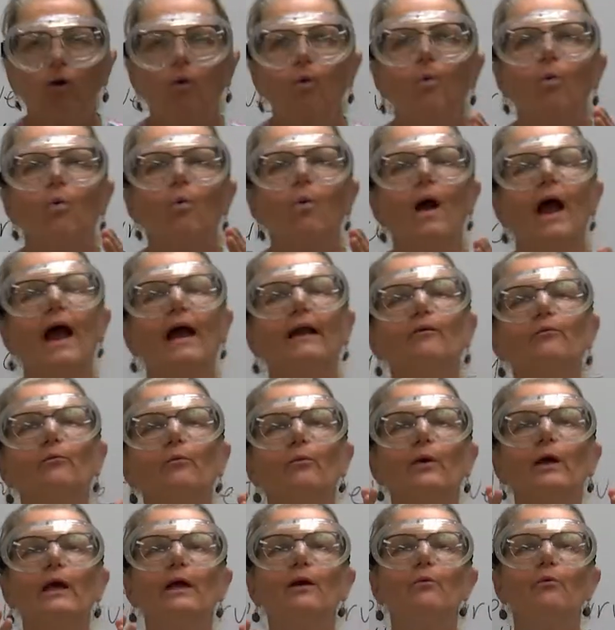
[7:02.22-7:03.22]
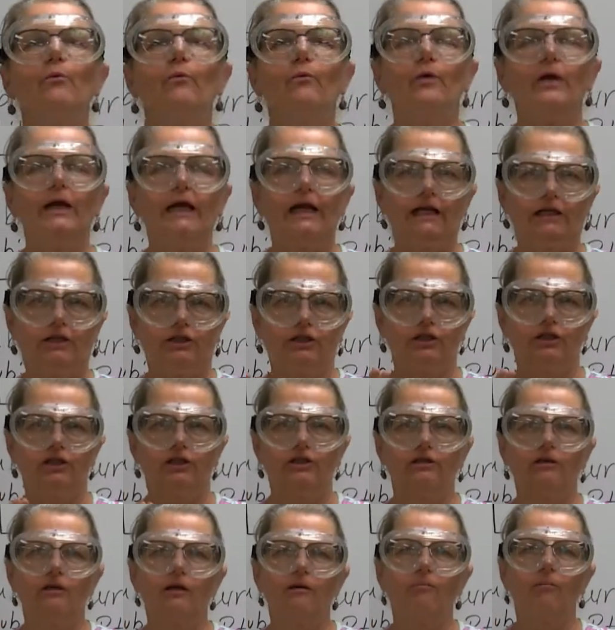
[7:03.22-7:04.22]
When we reach
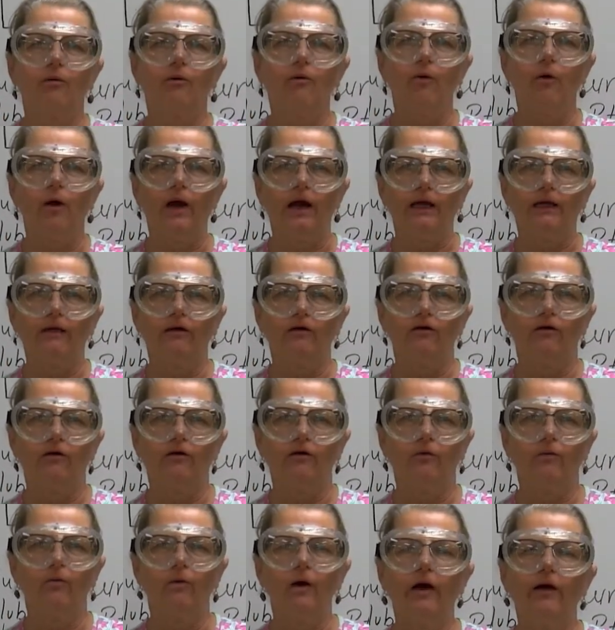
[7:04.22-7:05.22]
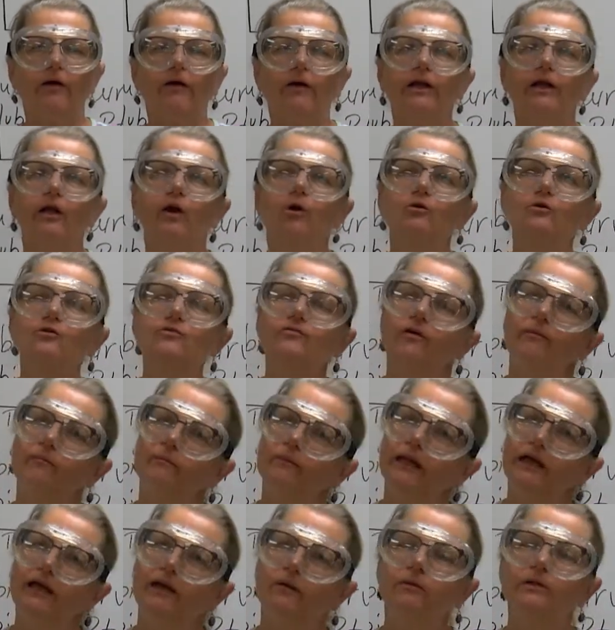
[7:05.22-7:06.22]
the point where it goes from
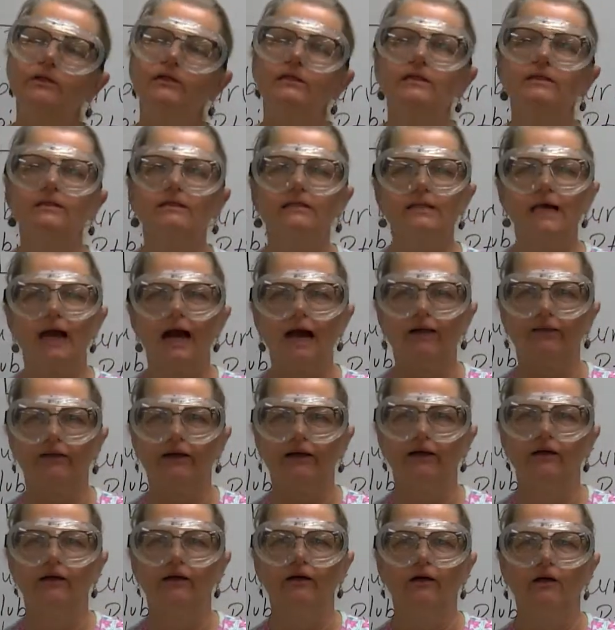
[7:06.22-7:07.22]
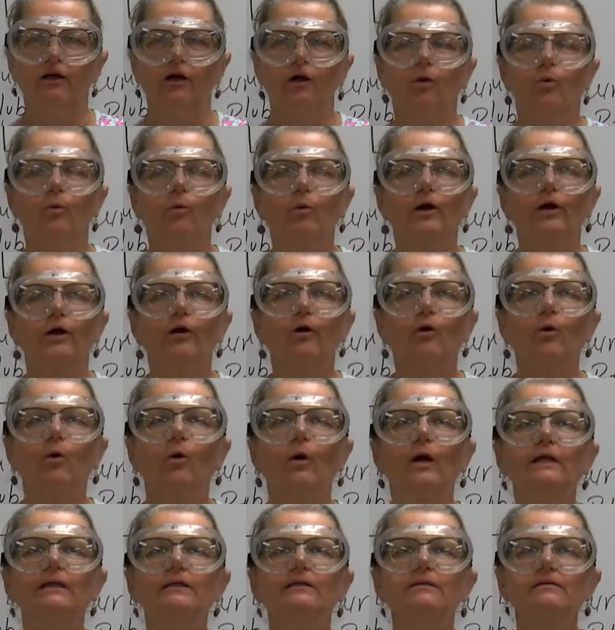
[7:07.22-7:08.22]
liquid to solid, we're
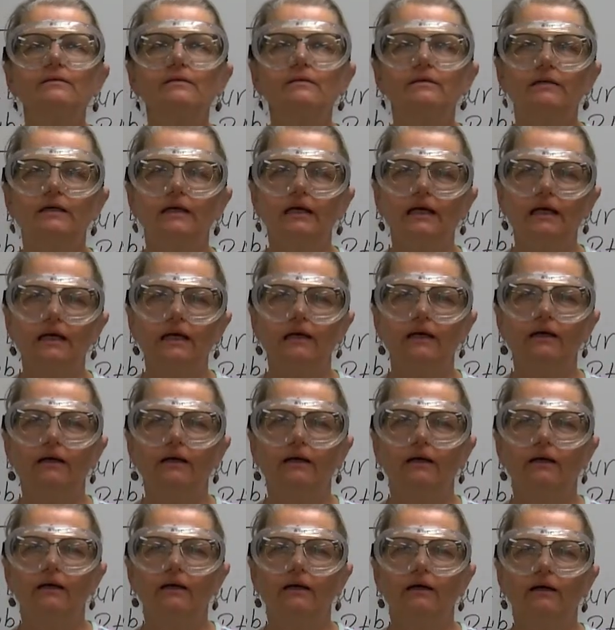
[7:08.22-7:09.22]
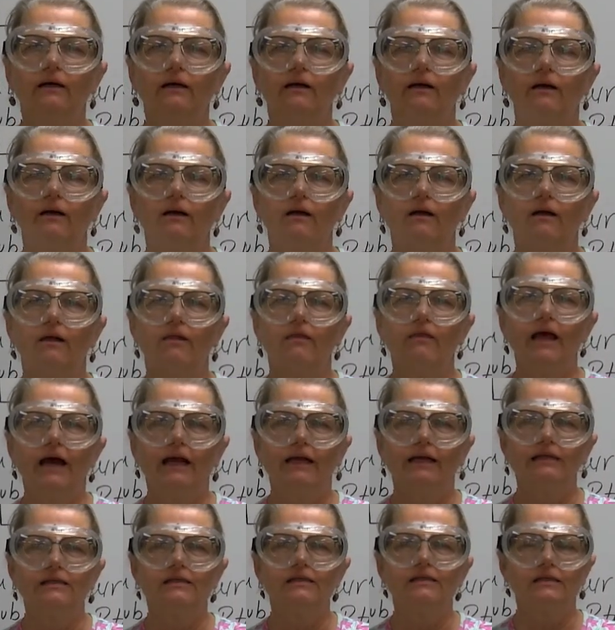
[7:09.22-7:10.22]
going to see that
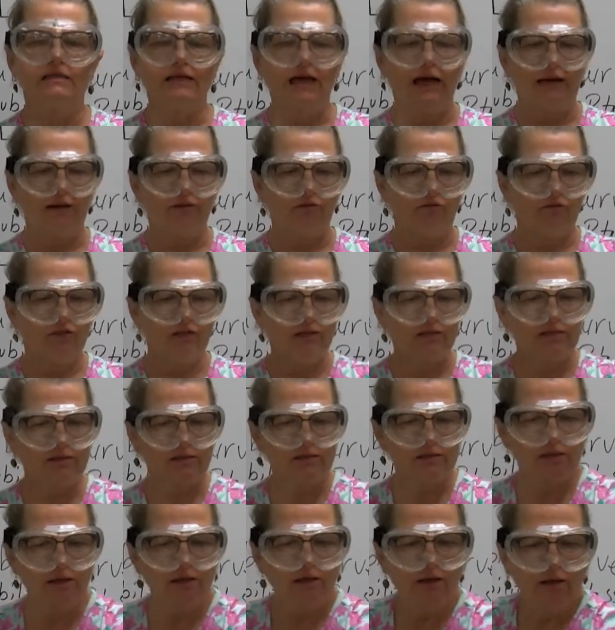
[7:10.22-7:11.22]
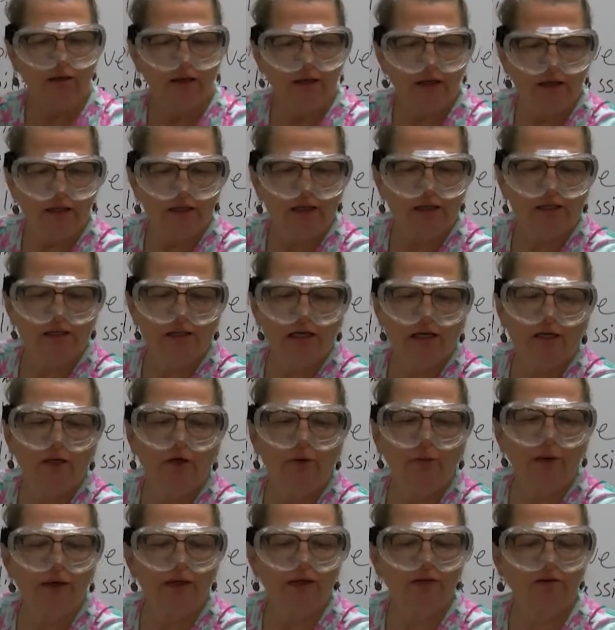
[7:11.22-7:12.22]
instead of this
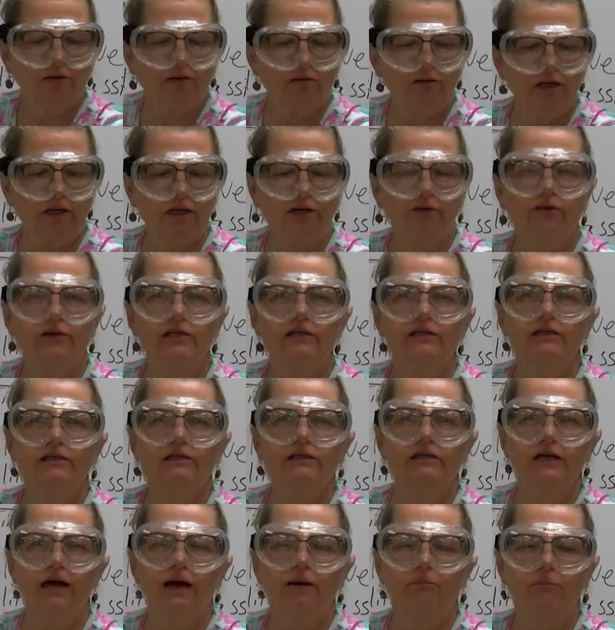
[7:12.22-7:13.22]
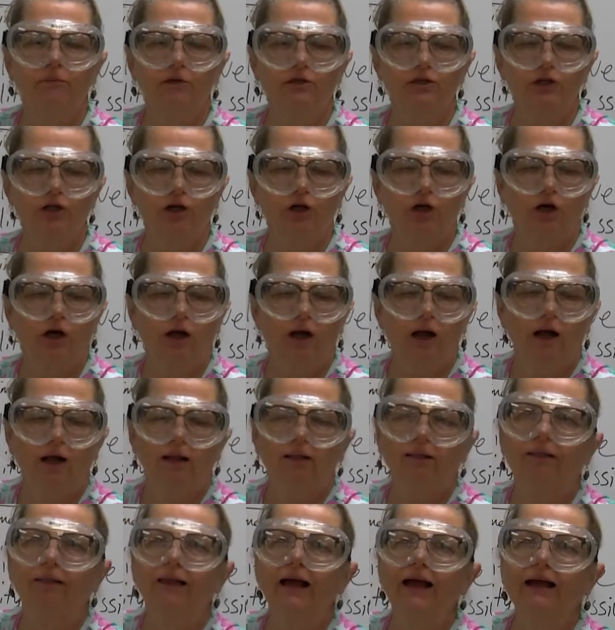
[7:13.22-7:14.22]
continuing to decrease in temperature,
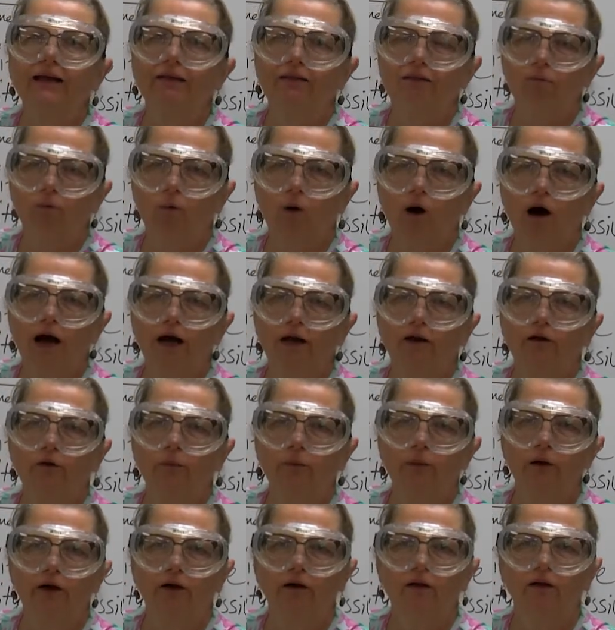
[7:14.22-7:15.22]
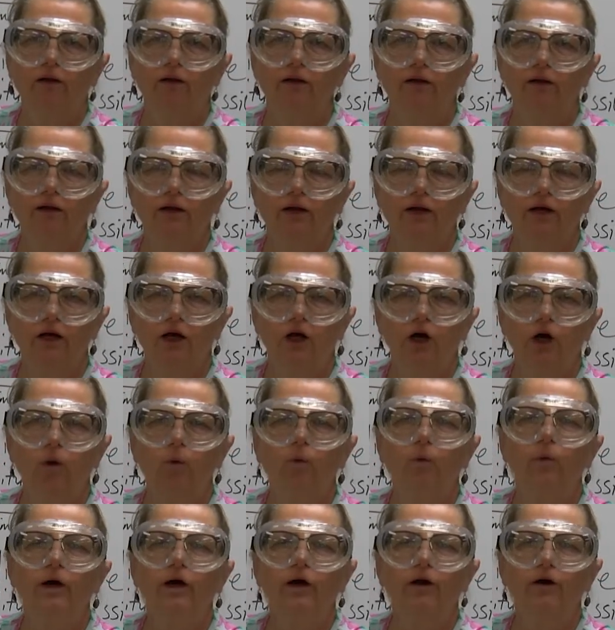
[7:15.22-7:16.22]
like the water will,
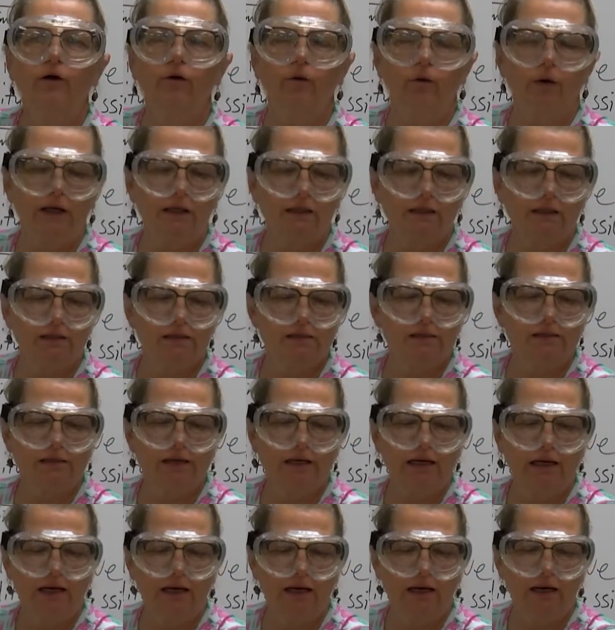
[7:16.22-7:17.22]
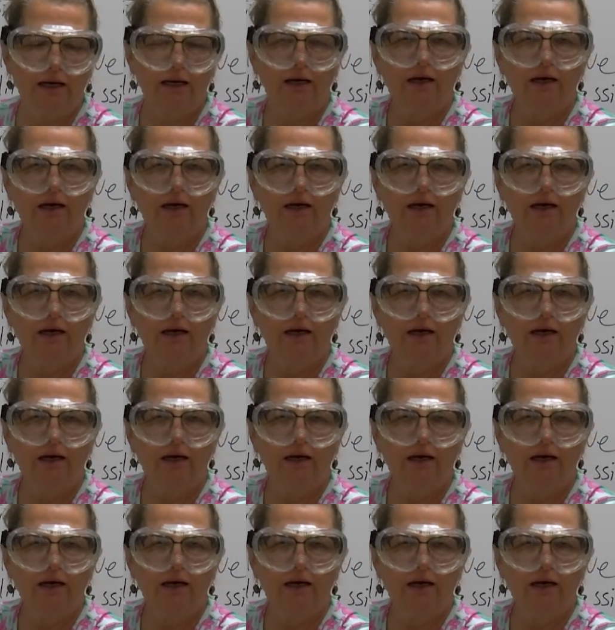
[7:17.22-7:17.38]
we're going to see